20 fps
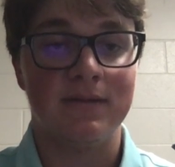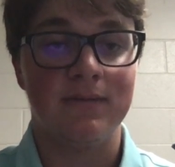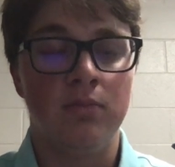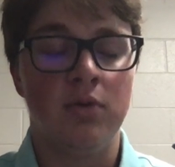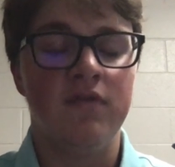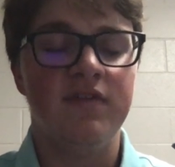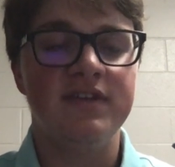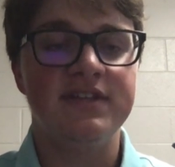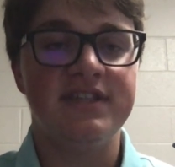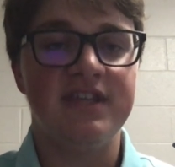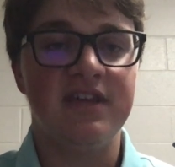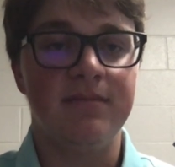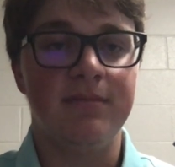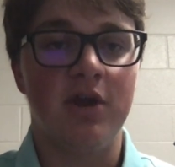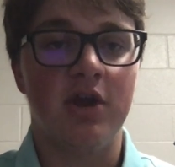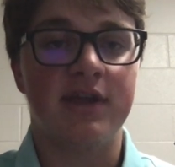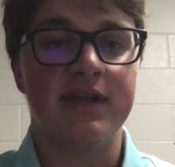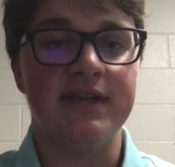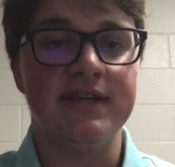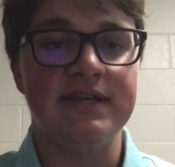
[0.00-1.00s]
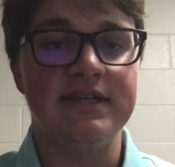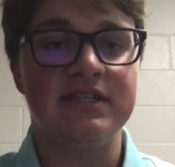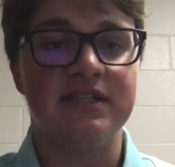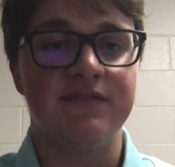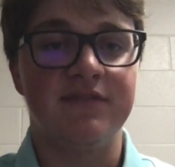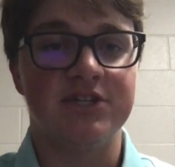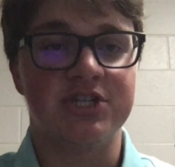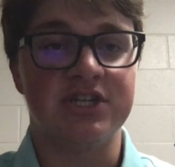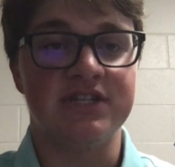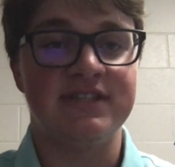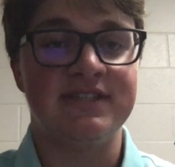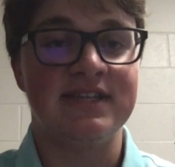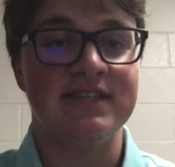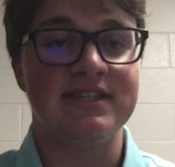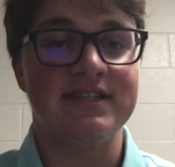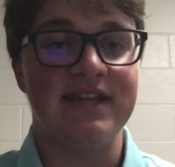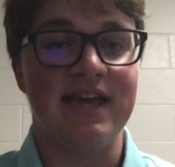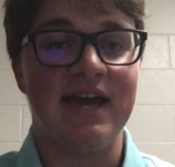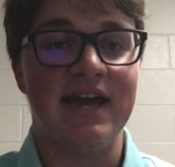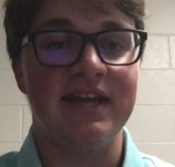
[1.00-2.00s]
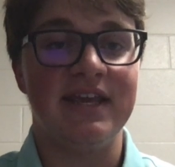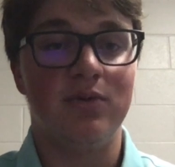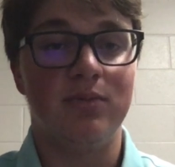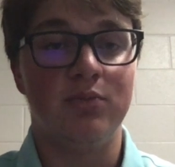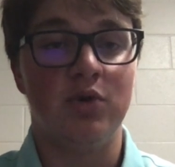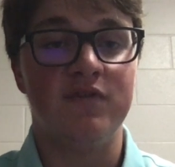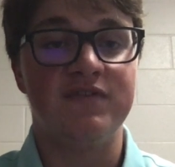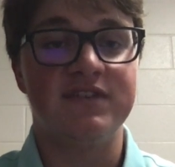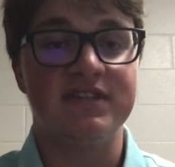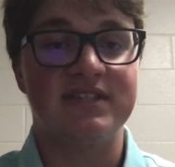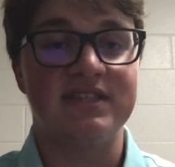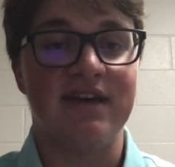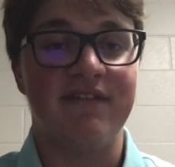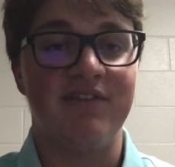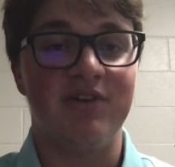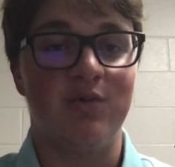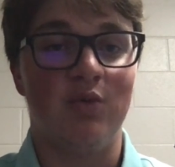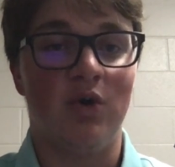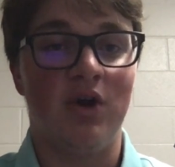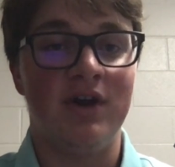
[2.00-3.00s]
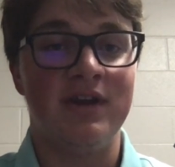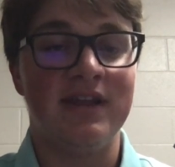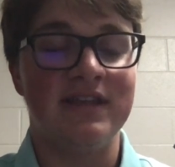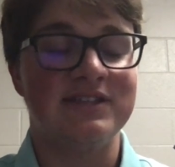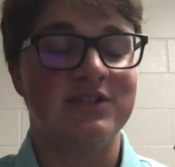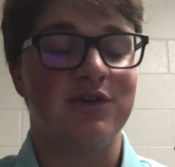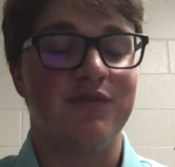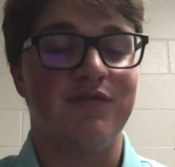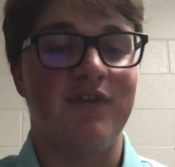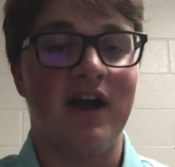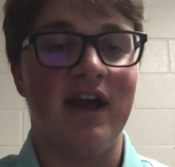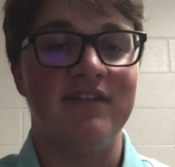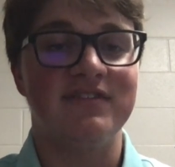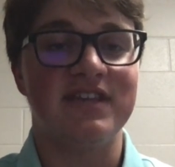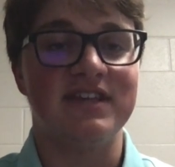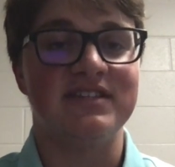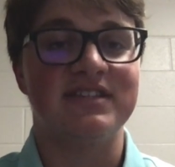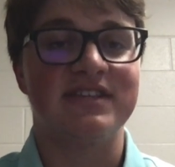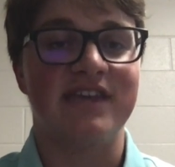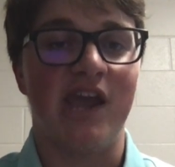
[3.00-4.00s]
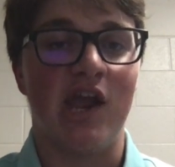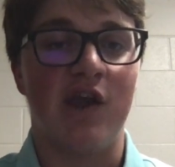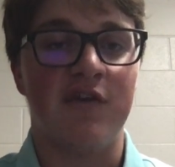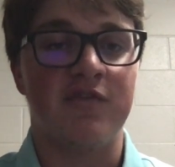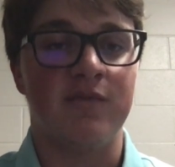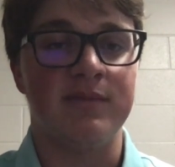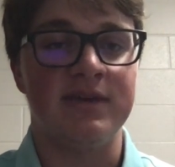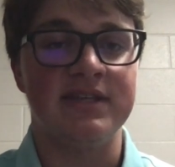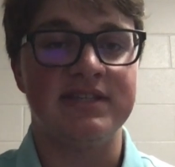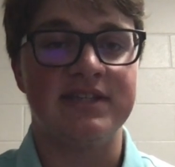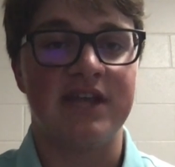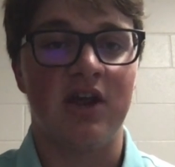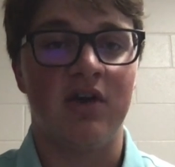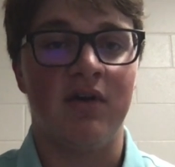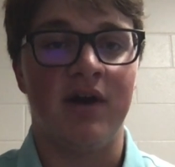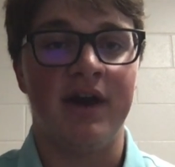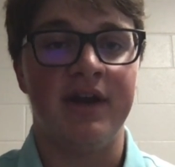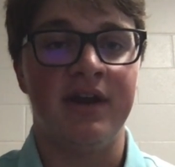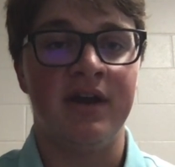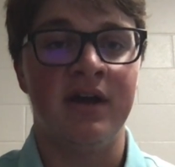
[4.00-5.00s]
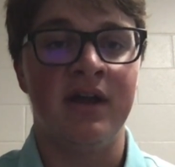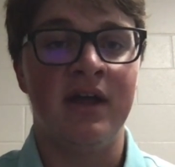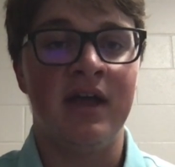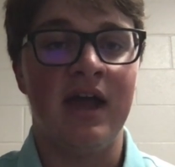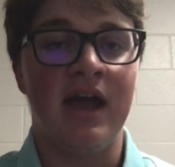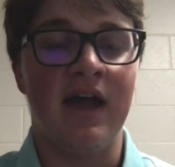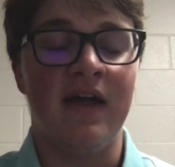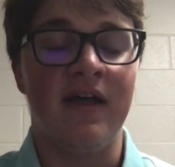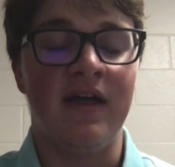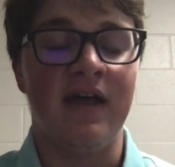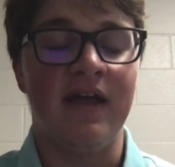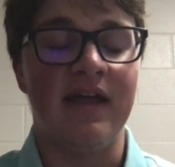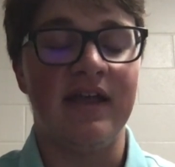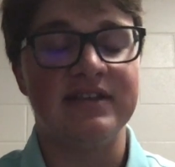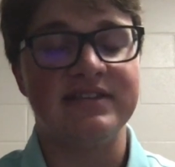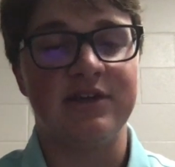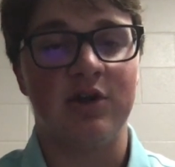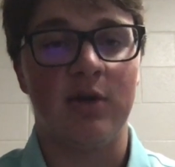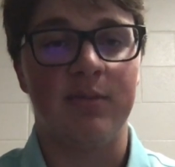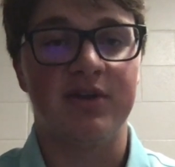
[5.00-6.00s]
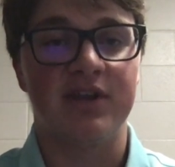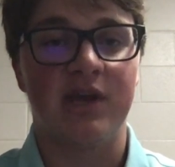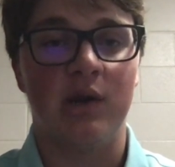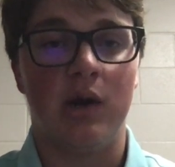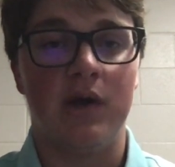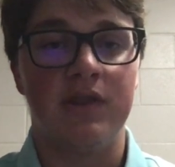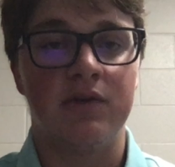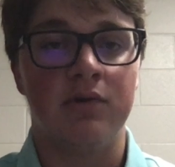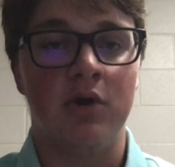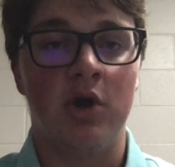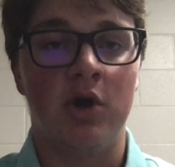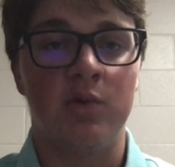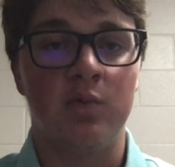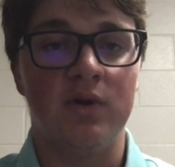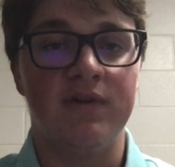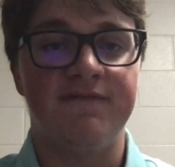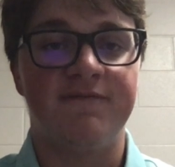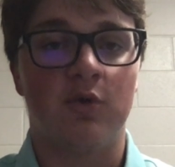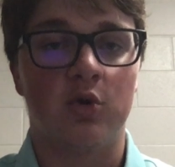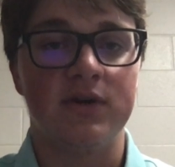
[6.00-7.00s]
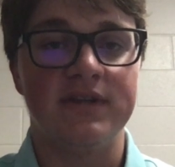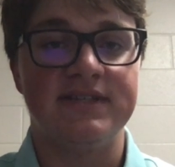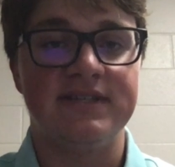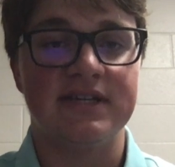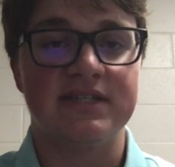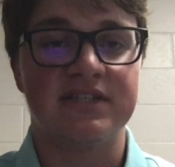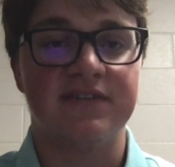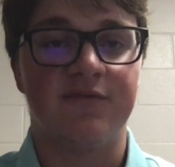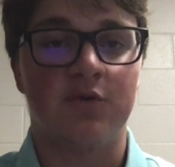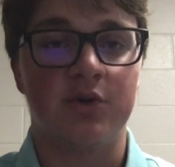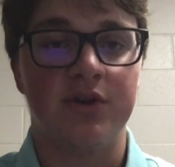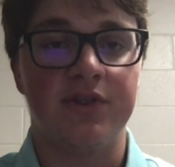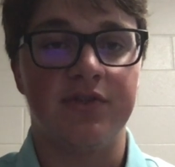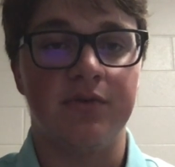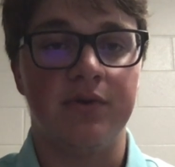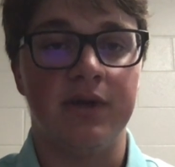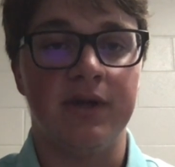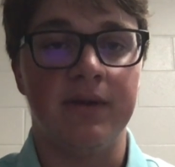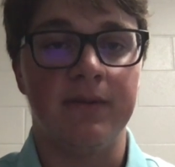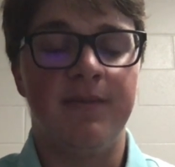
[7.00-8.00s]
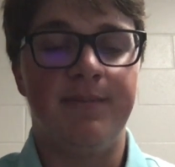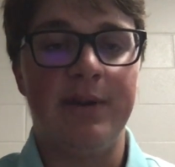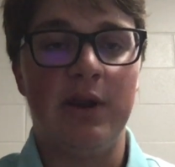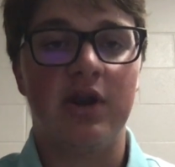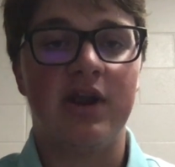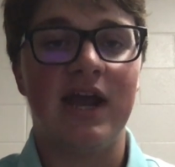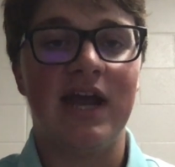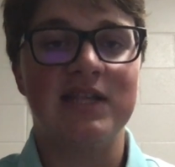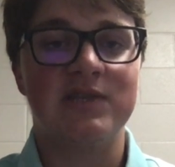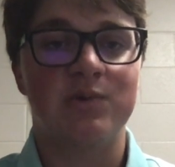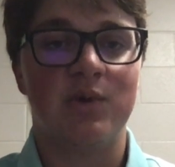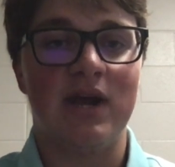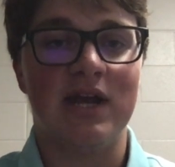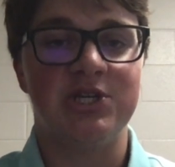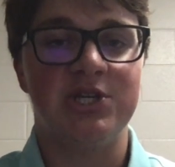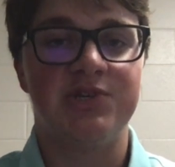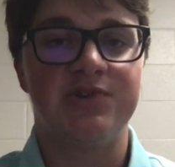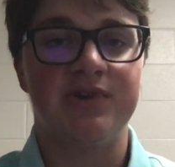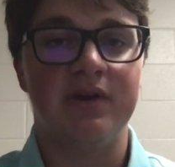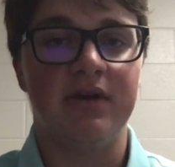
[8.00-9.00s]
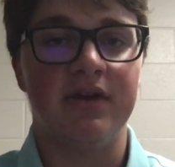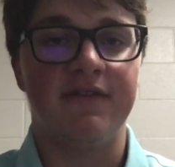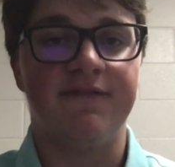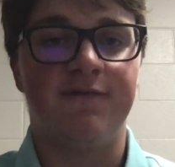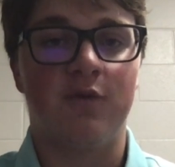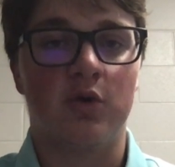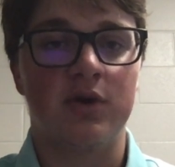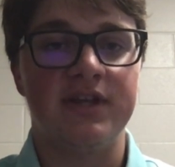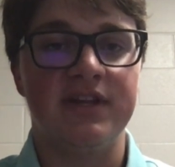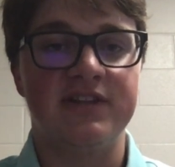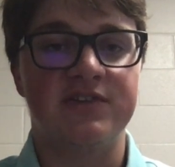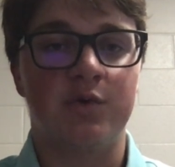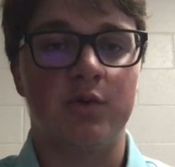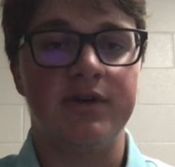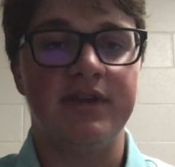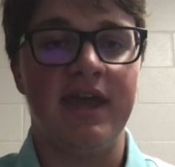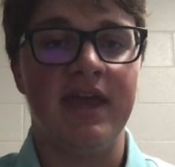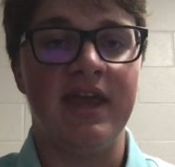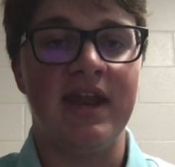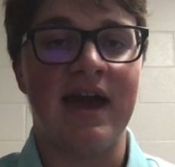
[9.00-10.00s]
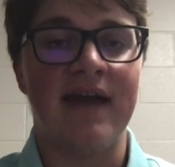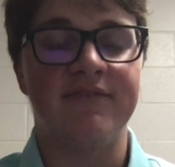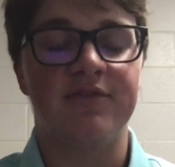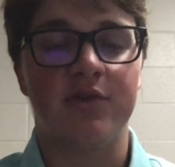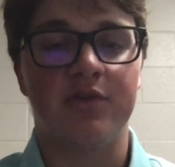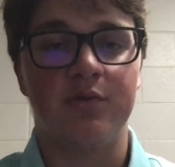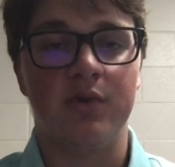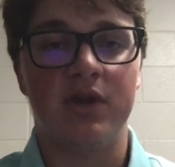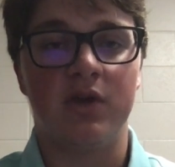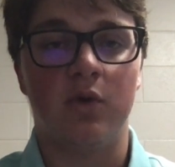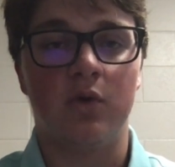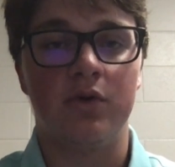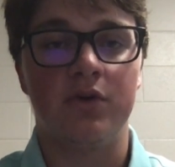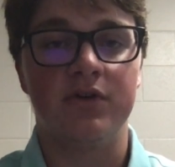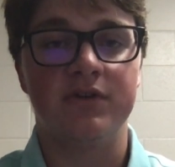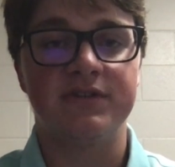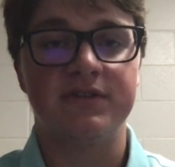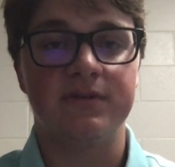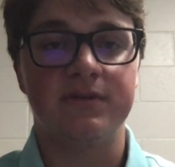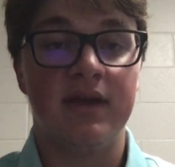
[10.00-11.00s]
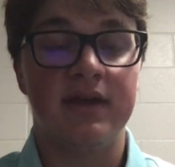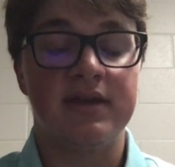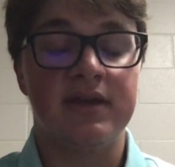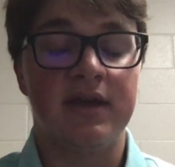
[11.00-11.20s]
Moving to the American East Division, Cincinnati moves to 7-1 and survives a scare from East Carolina as they're able to go on the road and win 46-43. Bearcats were actually trailing 40-28 after 3 quarters.